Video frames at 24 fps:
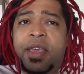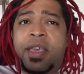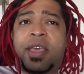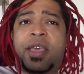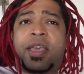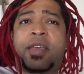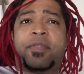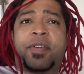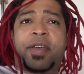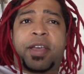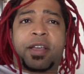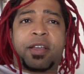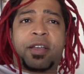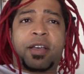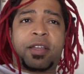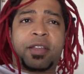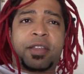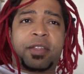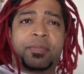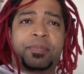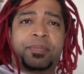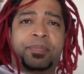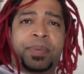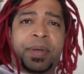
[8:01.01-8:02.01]
If I
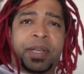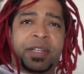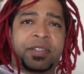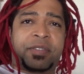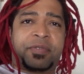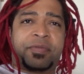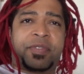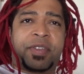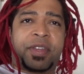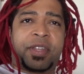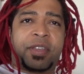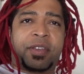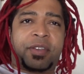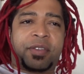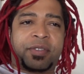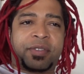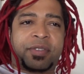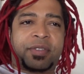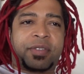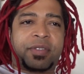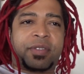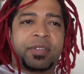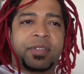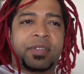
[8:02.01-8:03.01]
called it budget
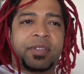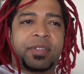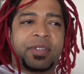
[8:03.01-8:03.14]
videos,